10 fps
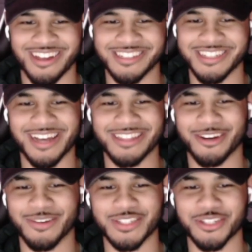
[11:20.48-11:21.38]
See, I
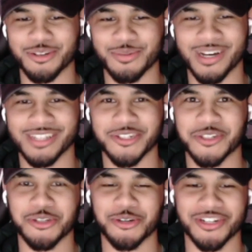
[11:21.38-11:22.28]
thought of it too, but I thought it
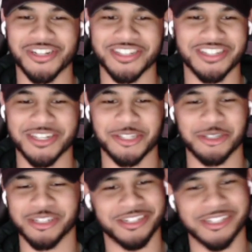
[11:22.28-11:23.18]
was too cringy to say,
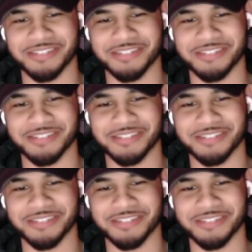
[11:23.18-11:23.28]
so it didn't.